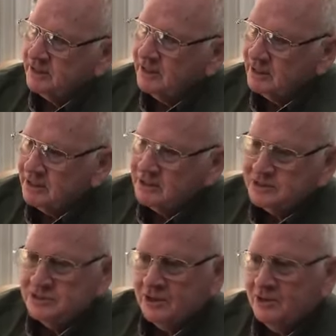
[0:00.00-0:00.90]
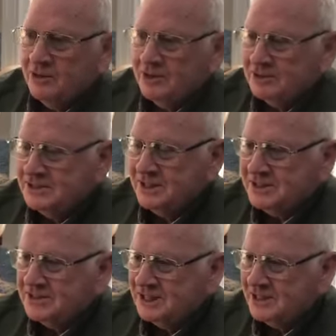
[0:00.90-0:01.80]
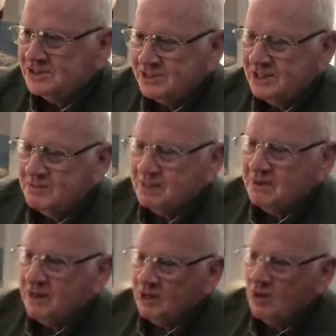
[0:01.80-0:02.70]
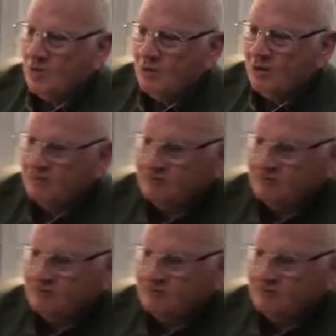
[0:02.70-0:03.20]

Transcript: Yeah. So tell us a little bit about low wall